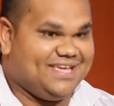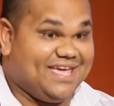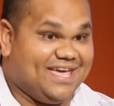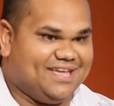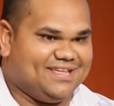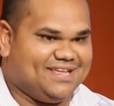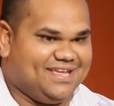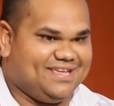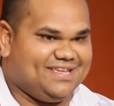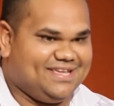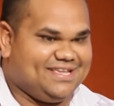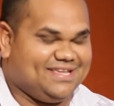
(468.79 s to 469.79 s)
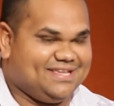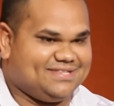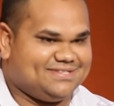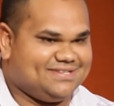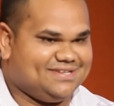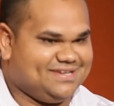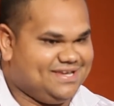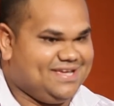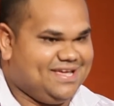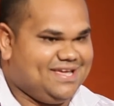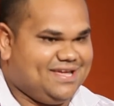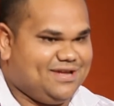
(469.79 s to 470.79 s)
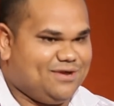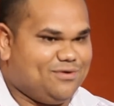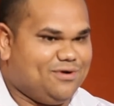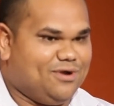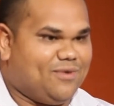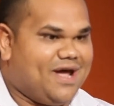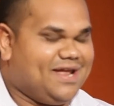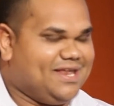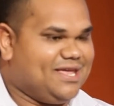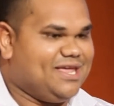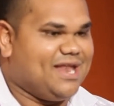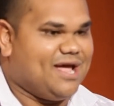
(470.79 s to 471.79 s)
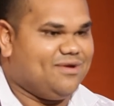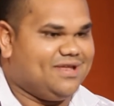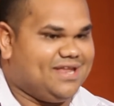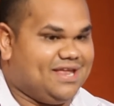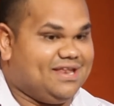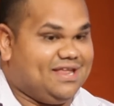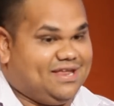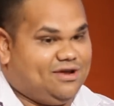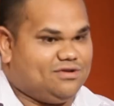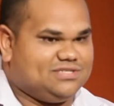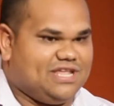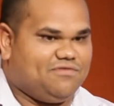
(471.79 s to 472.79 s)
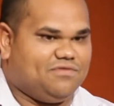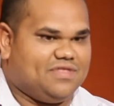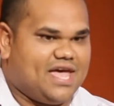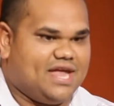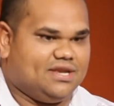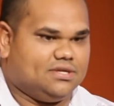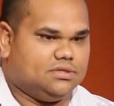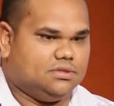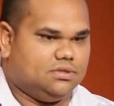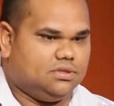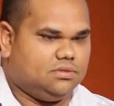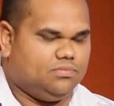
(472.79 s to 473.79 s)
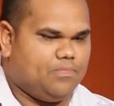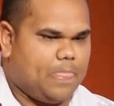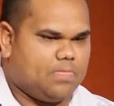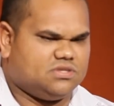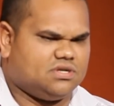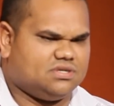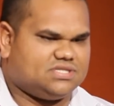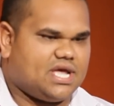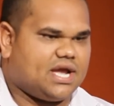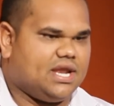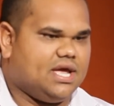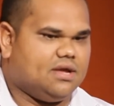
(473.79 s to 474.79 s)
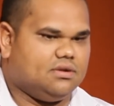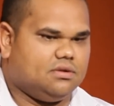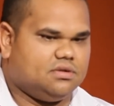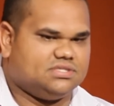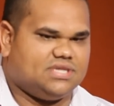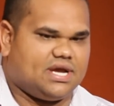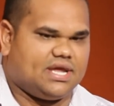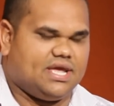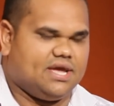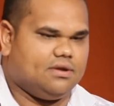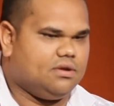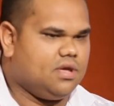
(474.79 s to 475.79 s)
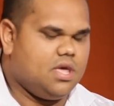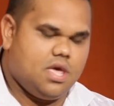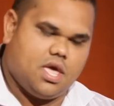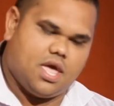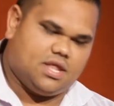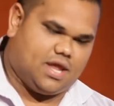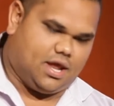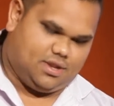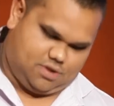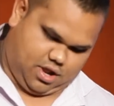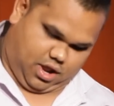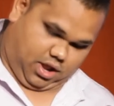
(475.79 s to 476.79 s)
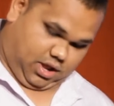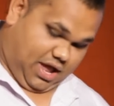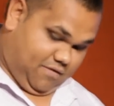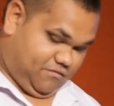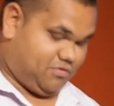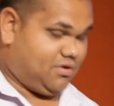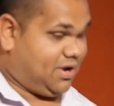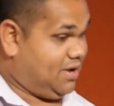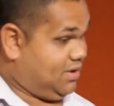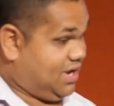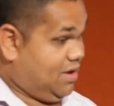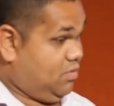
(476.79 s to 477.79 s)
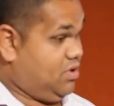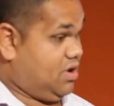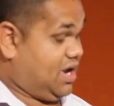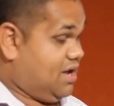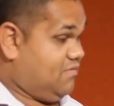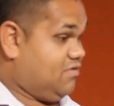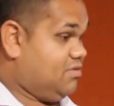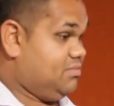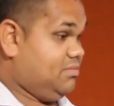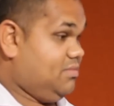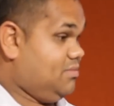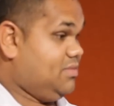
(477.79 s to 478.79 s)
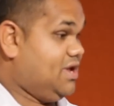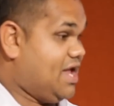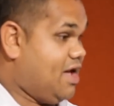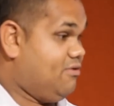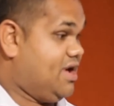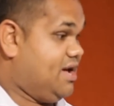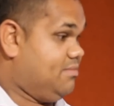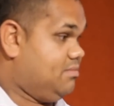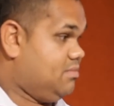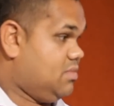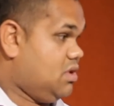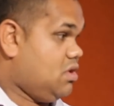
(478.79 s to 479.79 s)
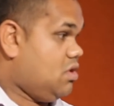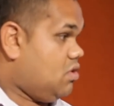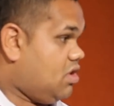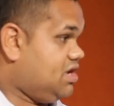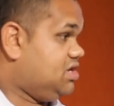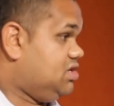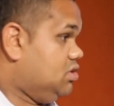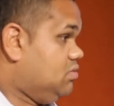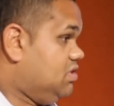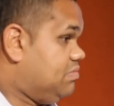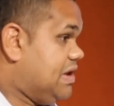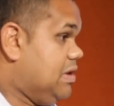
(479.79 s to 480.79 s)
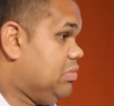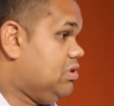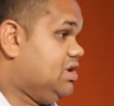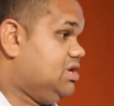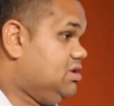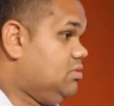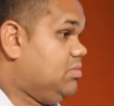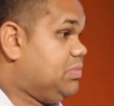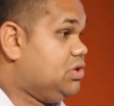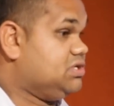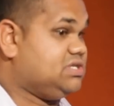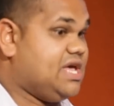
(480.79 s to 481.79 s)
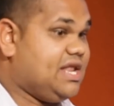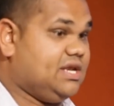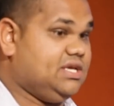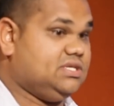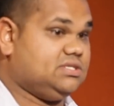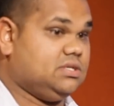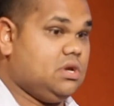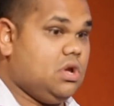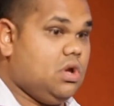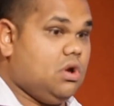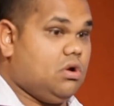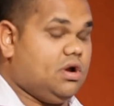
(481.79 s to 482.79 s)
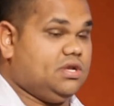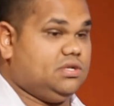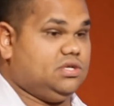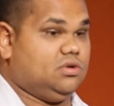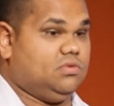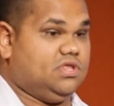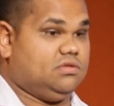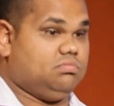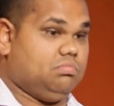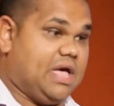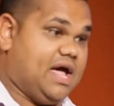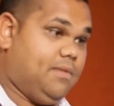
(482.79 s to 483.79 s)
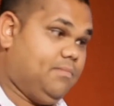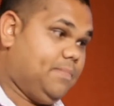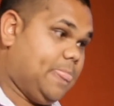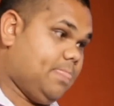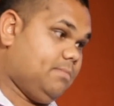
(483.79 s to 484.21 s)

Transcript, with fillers: yeah, it, it, it's rude awakening, you know. And, and, and I was left with that, and so I stuck it out. I stuck it out. And, and come, from, come where I come from, you know, um, I had to deal with people, I had to deal with personalities. I had to deal with um,